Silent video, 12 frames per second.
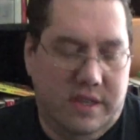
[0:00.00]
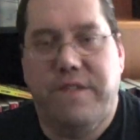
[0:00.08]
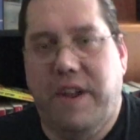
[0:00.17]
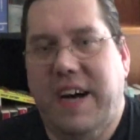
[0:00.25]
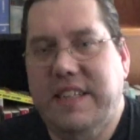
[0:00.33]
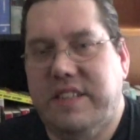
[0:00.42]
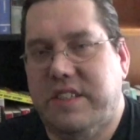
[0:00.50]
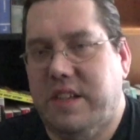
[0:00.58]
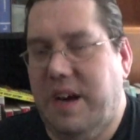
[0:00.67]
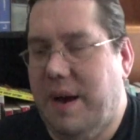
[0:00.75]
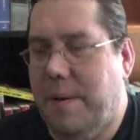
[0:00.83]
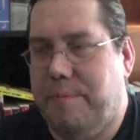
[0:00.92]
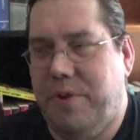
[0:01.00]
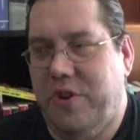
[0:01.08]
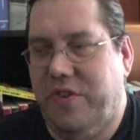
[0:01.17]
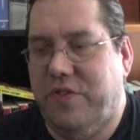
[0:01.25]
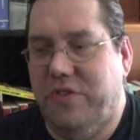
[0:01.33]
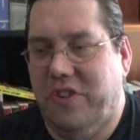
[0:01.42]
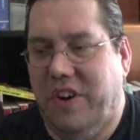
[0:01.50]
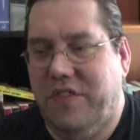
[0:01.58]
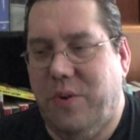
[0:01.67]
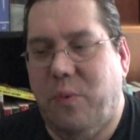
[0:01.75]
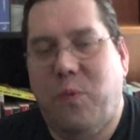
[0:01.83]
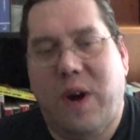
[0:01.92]
Flights a beautiful
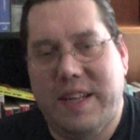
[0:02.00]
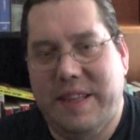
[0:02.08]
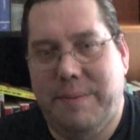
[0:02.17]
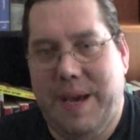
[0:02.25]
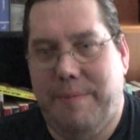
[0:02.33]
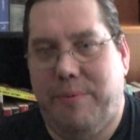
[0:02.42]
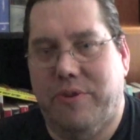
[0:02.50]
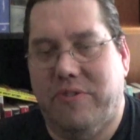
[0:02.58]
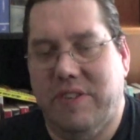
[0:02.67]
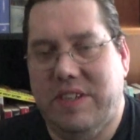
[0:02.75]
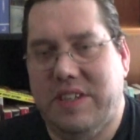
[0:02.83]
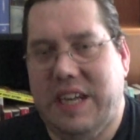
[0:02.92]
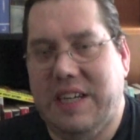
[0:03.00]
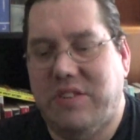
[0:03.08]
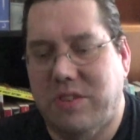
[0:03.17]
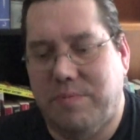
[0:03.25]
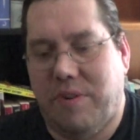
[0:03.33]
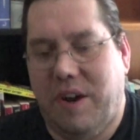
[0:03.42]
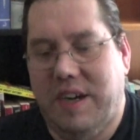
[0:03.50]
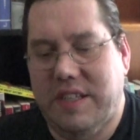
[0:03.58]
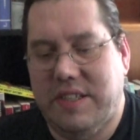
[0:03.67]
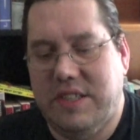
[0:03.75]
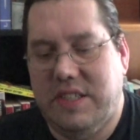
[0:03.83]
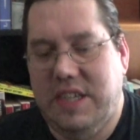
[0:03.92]
novel, won the Man Booker International
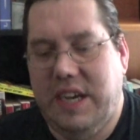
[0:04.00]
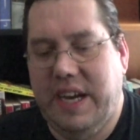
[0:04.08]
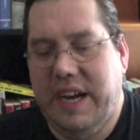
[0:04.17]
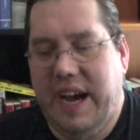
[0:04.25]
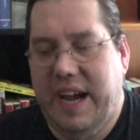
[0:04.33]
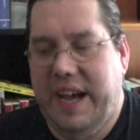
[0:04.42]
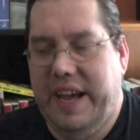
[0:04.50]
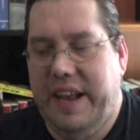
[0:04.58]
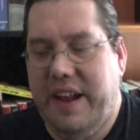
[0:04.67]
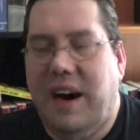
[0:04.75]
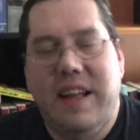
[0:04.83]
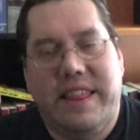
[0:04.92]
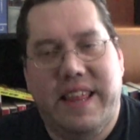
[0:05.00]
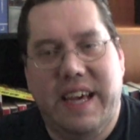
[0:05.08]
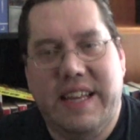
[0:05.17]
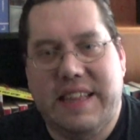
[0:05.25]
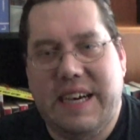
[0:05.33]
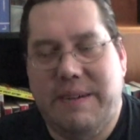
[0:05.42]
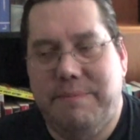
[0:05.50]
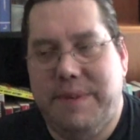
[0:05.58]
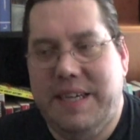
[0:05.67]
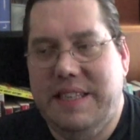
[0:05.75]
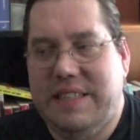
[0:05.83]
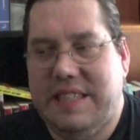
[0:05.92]
Prize this year, and I think that
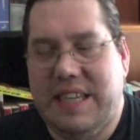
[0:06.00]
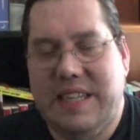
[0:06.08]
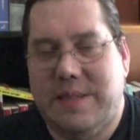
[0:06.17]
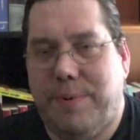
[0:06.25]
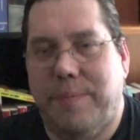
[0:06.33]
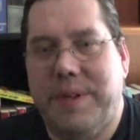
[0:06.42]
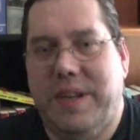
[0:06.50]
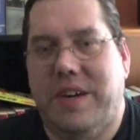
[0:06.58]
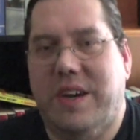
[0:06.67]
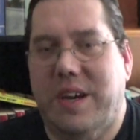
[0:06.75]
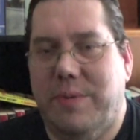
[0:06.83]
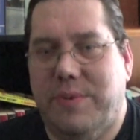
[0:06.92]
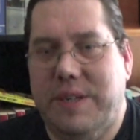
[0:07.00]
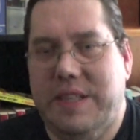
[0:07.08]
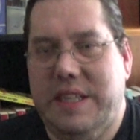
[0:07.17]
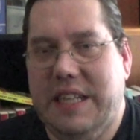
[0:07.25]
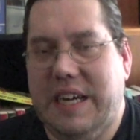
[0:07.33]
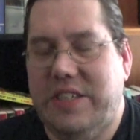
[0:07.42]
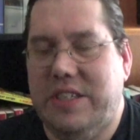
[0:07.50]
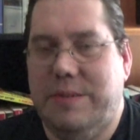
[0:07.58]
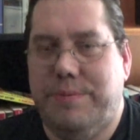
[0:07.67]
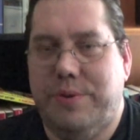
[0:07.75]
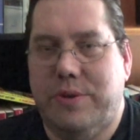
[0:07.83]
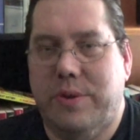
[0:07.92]
means that it's probably not going to win the National
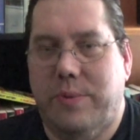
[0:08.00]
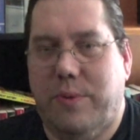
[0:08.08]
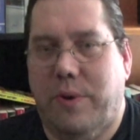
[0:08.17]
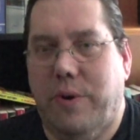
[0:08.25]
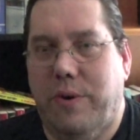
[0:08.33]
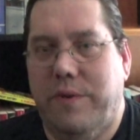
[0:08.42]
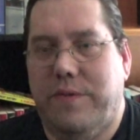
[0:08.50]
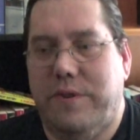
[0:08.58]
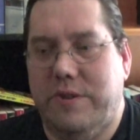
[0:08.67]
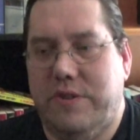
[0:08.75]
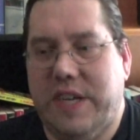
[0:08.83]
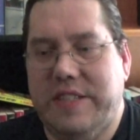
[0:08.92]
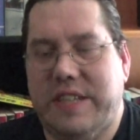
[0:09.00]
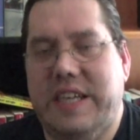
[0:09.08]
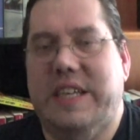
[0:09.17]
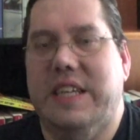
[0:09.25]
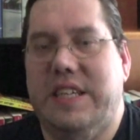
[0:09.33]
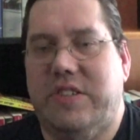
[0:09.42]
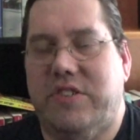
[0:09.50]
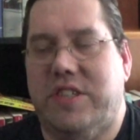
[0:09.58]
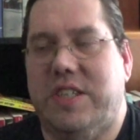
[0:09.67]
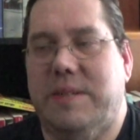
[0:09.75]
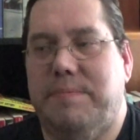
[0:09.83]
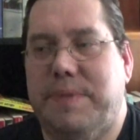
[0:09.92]
Book Award for translated
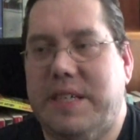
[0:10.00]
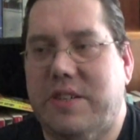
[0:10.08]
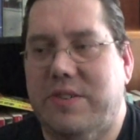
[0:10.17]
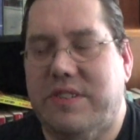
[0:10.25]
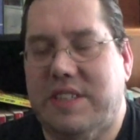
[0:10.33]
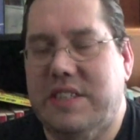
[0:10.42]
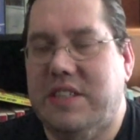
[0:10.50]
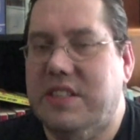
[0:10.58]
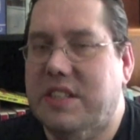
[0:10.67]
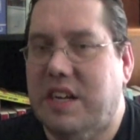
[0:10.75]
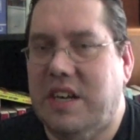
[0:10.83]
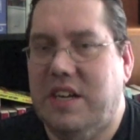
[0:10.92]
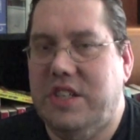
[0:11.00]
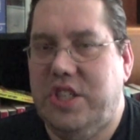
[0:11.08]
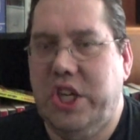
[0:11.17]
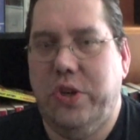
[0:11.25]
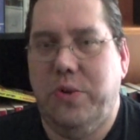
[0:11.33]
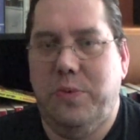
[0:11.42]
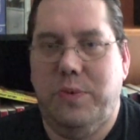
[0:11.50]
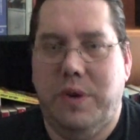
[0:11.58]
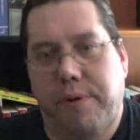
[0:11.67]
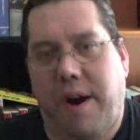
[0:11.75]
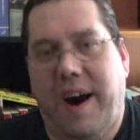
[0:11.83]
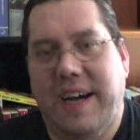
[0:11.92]
literature because this is a new
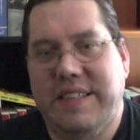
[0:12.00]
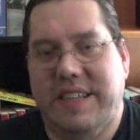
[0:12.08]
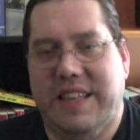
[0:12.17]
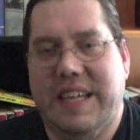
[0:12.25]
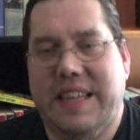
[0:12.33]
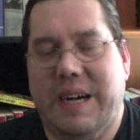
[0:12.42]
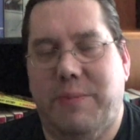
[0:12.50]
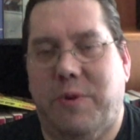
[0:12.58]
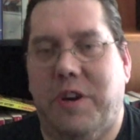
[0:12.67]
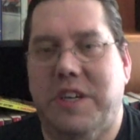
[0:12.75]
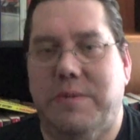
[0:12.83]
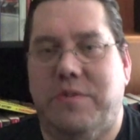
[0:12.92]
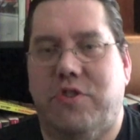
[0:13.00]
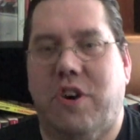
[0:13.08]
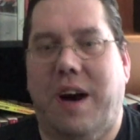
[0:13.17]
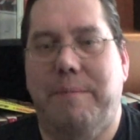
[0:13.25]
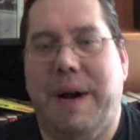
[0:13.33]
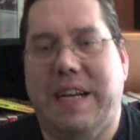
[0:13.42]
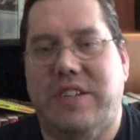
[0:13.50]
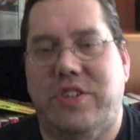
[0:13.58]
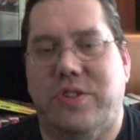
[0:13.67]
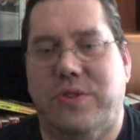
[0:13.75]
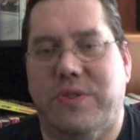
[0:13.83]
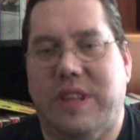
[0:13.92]
prize. I think they want to try and make
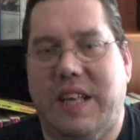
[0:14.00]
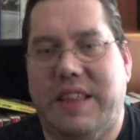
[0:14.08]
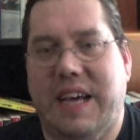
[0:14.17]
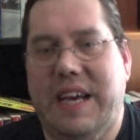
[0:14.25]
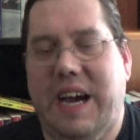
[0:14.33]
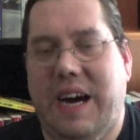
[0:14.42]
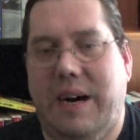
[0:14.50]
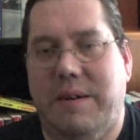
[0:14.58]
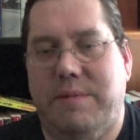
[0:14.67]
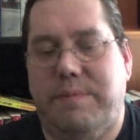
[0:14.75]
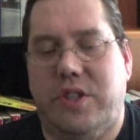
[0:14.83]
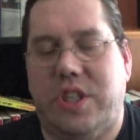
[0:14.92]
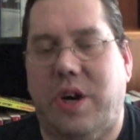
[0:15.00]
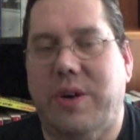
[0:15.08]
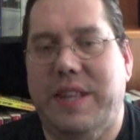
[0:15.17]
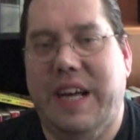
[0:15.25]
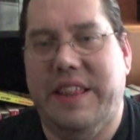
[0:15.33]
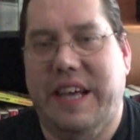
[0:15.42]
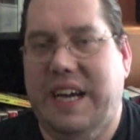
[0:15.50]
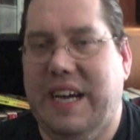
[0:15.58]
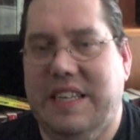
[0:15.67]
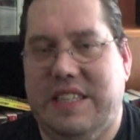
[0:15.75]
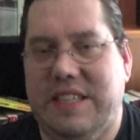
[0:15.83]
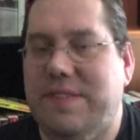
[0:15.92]
sure that they are showing that they
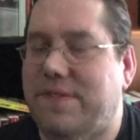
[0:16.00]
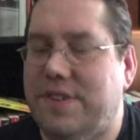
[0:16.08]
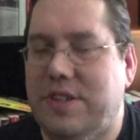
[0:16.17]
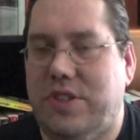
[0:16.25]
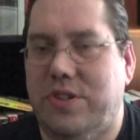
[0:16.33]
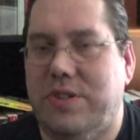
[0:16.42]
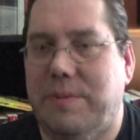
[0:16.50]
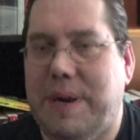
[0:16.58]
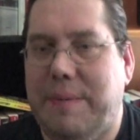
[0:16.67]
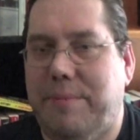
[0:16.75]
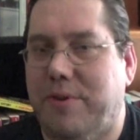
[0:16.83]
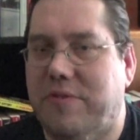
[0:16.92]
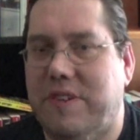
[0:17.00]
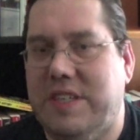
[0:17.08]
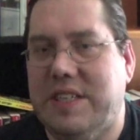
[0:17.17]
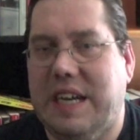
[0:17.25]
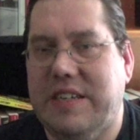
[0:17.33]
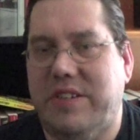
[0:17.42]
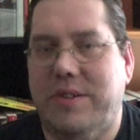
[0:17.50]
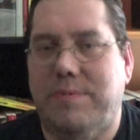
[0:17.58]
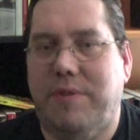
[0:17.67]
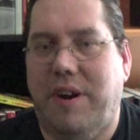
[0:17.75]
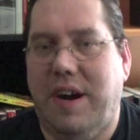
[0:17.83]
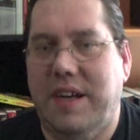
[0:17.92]
are different to the Man Booker International
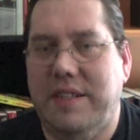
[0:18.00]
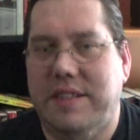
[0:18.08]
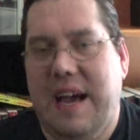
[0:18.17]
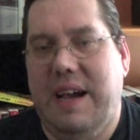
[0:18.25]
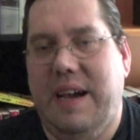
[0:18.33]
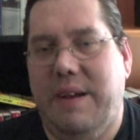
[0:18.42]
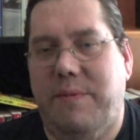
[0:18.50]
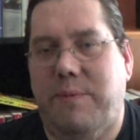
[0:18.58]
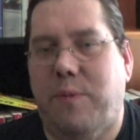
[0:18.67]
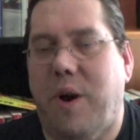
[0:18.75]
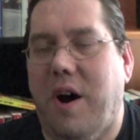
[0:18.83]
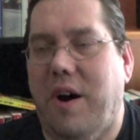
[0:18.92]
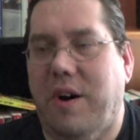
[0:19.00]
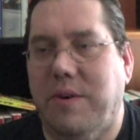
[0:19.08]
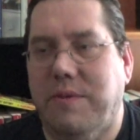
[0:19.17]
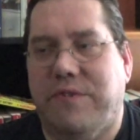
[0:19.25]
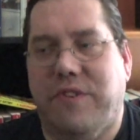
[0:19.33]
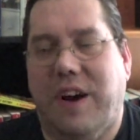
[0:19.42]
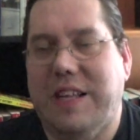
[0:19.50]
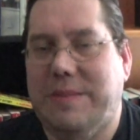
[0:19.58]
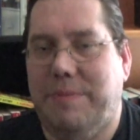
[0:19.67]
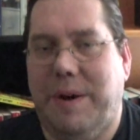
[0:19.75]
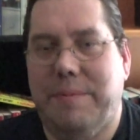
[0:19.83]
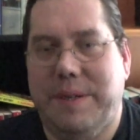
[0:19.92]
Prize. And while
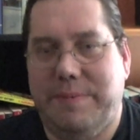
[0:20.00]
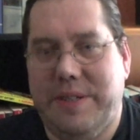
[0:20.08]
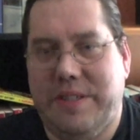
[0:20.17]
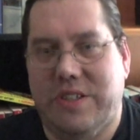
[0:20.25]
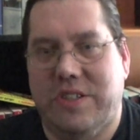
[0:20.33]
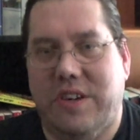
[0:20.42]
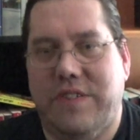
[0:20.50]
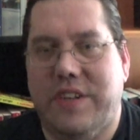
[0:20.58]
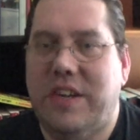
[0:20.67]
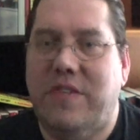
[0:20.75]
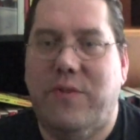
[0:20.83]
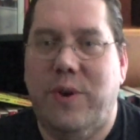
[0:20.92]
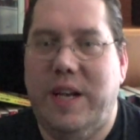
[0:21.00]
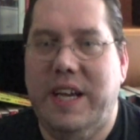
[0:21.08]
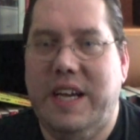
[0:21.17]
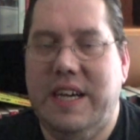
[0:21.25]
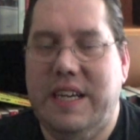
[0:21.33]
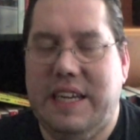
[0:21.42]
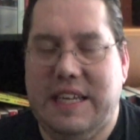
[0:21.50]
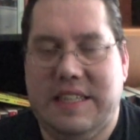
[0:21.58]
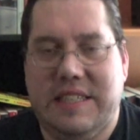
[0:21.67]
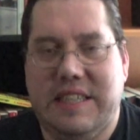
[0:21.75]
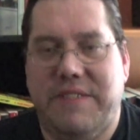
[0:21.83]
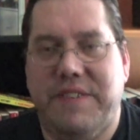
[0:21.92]
Flights might be a bit deserving of winning it,
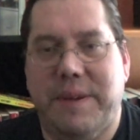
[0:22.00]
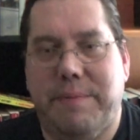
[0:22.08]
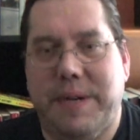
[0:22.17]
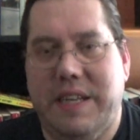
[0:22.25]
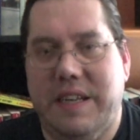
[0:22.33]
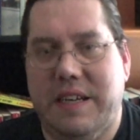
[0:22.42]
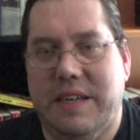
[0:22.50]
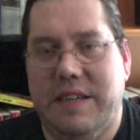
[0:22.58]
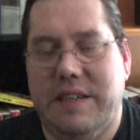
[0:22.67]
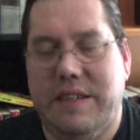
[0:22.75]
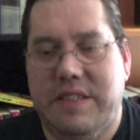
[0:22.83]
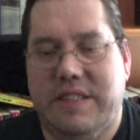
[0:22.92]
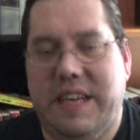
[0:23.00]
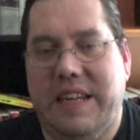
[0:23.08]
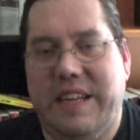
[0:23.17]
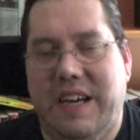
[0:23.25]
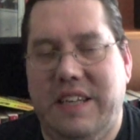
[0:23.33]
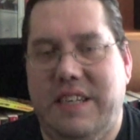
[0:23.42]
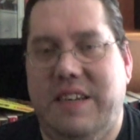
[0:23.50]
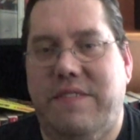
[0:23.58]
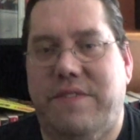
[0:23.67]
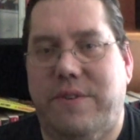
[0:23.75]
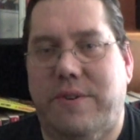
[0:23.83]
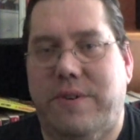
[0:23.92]
it's definitely been a standout year
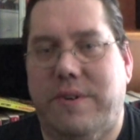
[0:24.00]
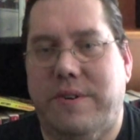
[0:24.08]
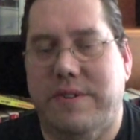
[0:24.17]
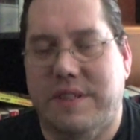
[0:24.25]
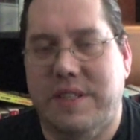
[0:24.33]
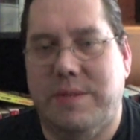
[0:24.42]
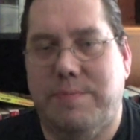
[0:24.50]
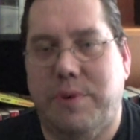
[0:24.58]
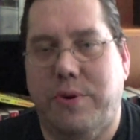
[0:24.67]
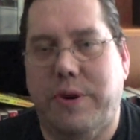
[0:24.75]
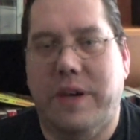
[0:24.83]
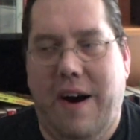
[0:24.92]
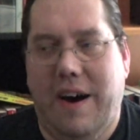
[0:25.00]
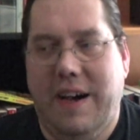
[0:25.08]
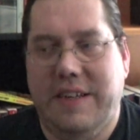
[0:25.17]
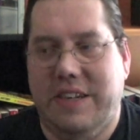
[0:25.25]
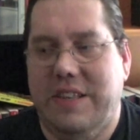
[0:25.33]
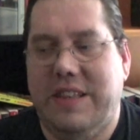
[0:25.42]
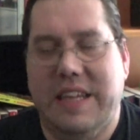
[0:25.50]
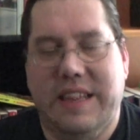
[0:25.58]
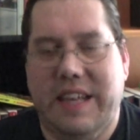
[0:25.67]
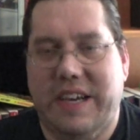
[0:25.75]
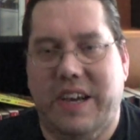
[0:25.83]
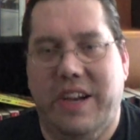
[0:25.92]
for this book. I don't think
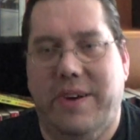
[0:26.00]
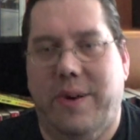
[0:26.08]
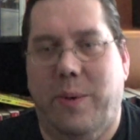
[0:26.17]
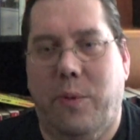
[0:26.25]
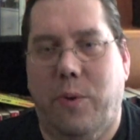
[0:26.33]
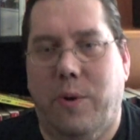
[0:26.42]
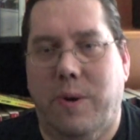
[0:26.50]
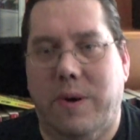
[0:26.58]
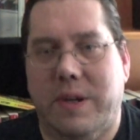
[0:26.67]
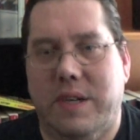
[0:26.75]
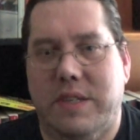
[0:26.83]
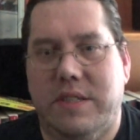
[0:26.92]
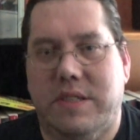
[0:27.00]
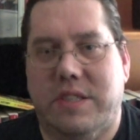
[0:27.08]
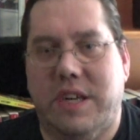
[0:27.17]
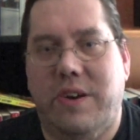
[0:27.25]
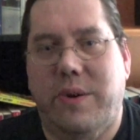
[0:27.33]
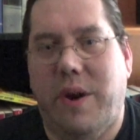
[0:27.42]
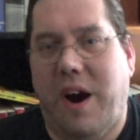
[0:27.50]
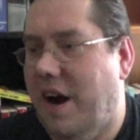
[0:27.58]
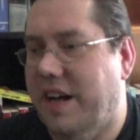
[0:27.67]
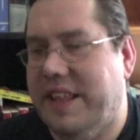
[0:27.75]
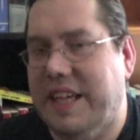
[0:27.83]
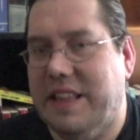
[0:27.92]
they're going to award it, so
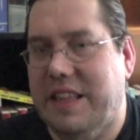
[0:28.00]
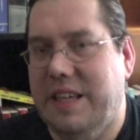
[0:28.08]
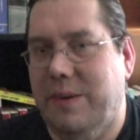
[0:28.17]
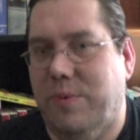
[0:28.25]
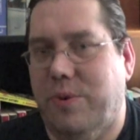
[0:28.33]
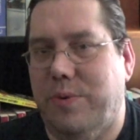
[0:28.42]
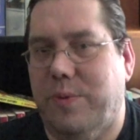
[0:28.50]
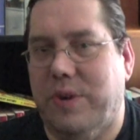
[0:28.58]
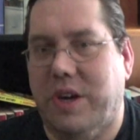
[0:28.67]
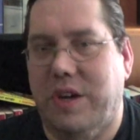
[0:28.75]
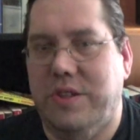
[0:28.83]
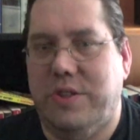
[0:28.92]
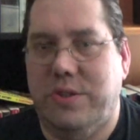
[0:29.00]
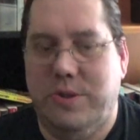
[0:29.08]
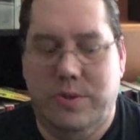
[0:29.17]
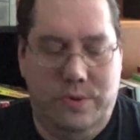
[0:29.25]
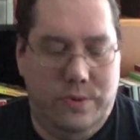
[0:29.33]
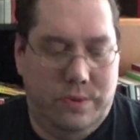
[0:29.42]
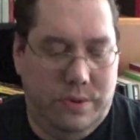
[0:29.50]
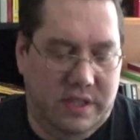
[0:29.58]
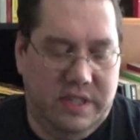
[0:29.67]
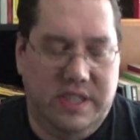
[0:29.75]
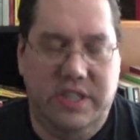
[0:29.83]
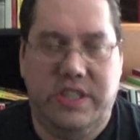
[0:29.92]
I think the award will go to
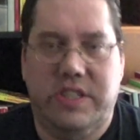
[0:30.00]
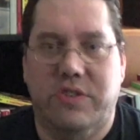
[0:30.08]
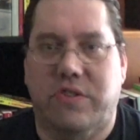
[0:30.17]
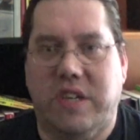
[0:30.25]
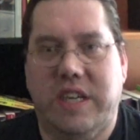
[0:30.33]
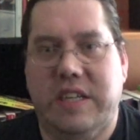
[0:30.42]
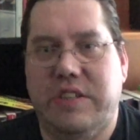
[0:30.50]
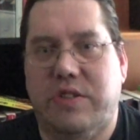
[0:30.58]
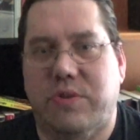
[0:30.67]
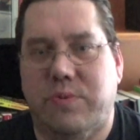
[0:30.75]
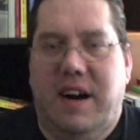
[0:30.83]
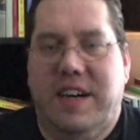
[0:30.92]
the disoriented successful.